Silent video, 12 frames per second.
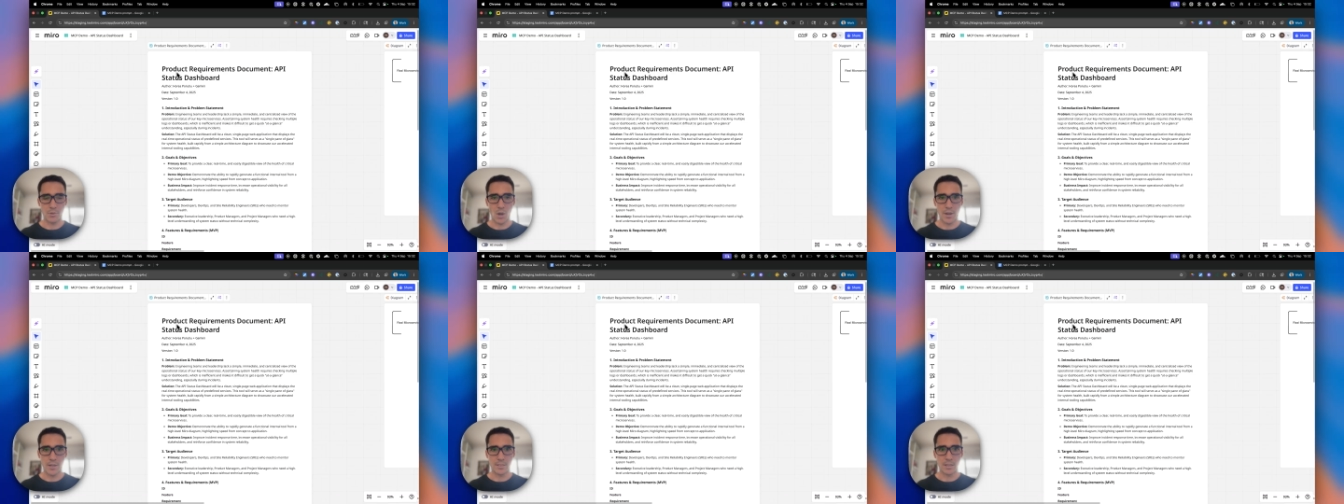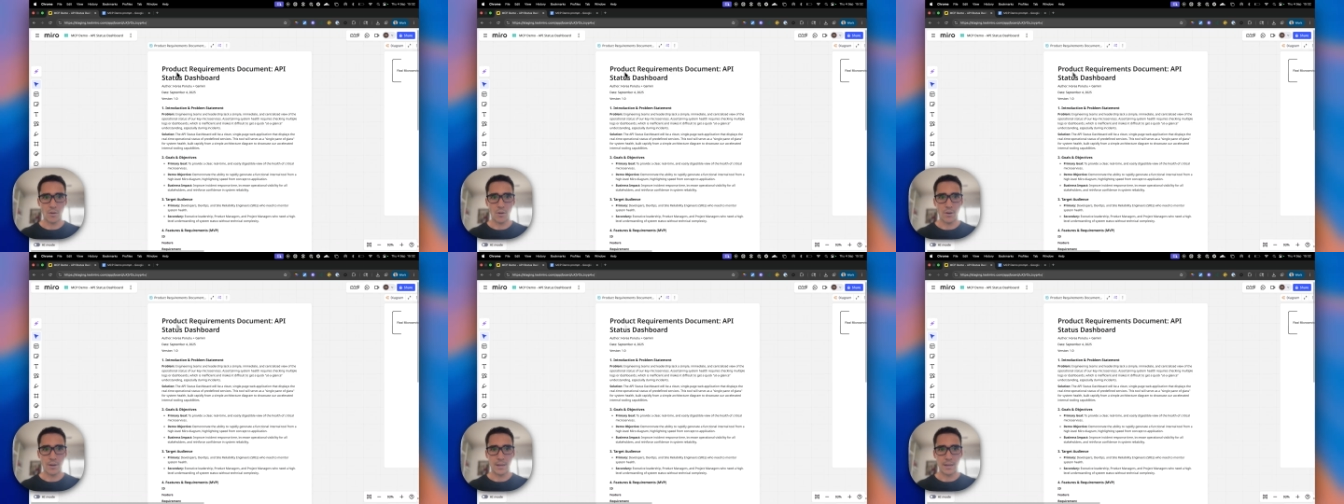product and
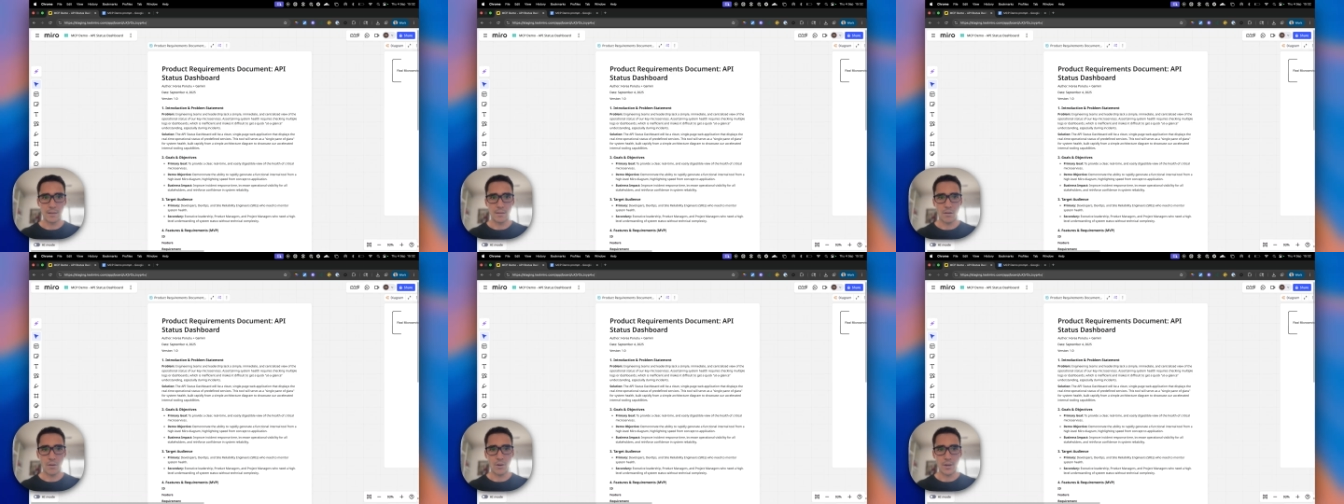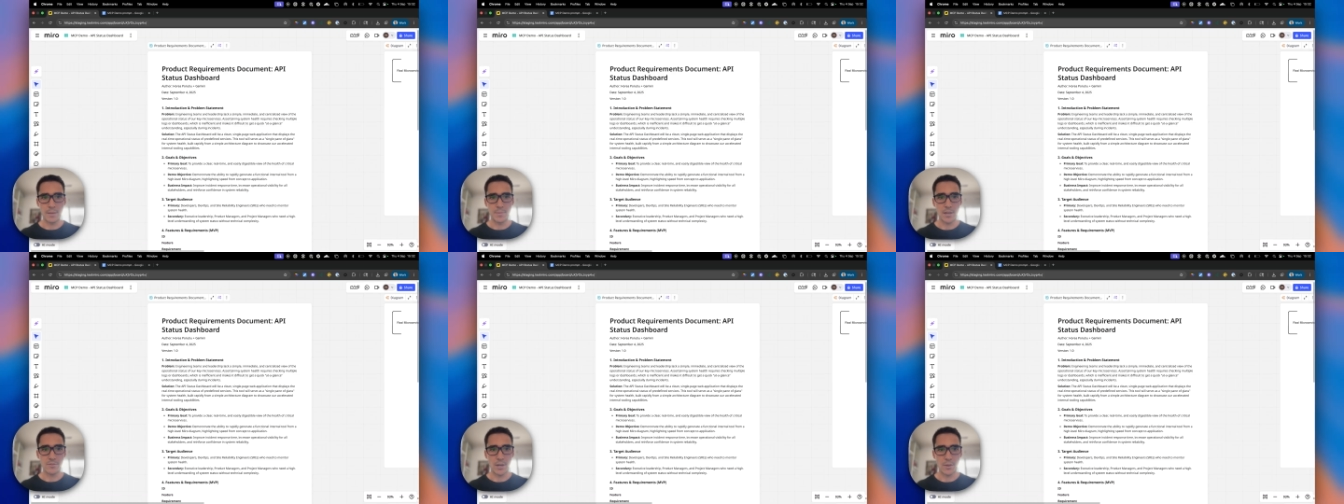our our
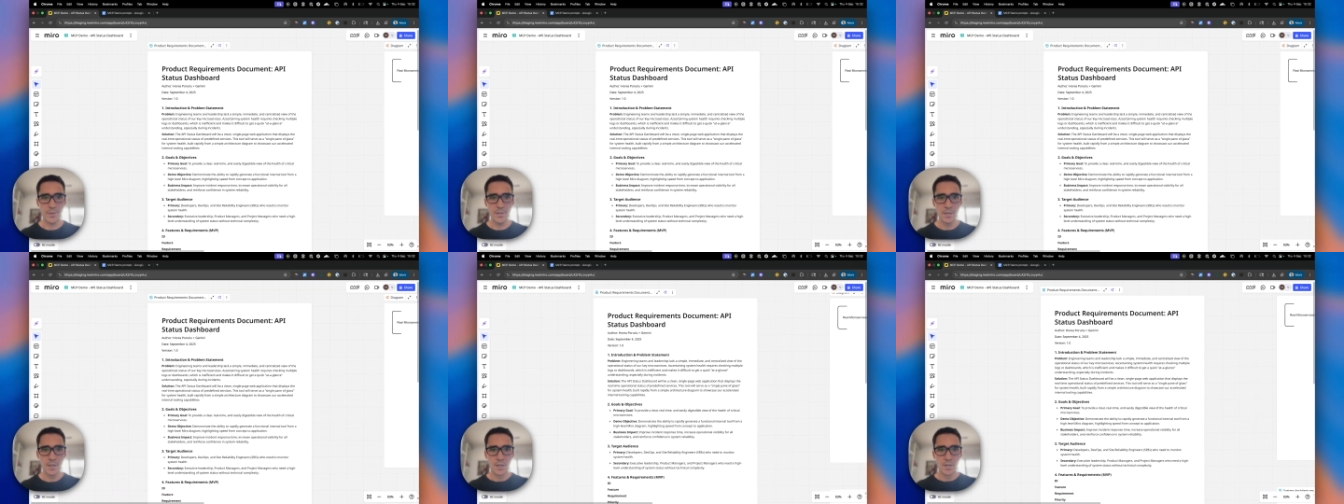APIs are healthy.